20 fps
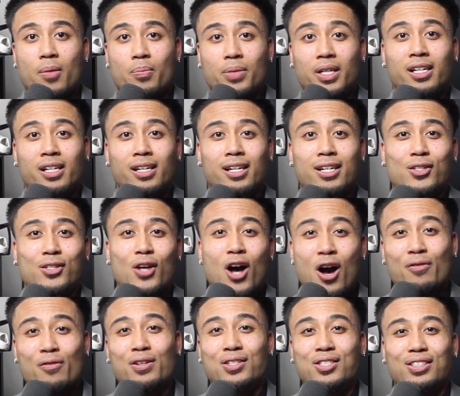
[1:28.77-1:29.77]
because
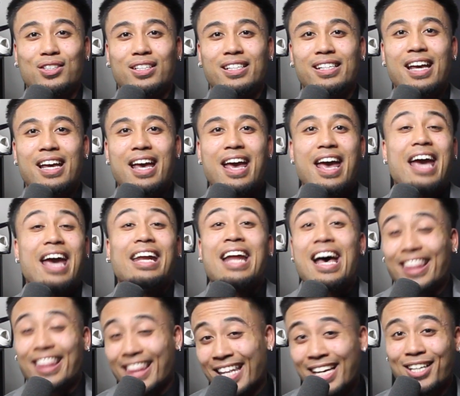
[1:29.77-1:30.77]
obviously and
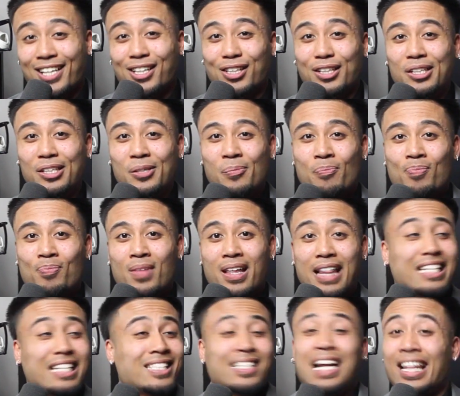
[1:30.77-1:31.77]
athletically,
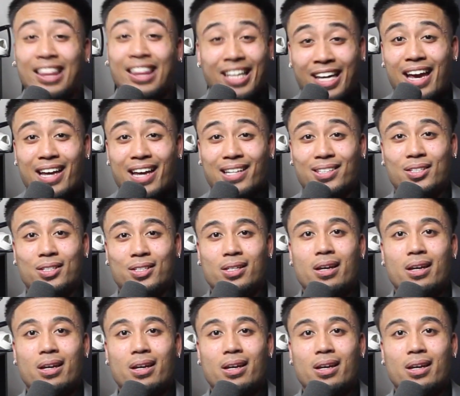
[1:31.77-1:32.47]
that's not the case.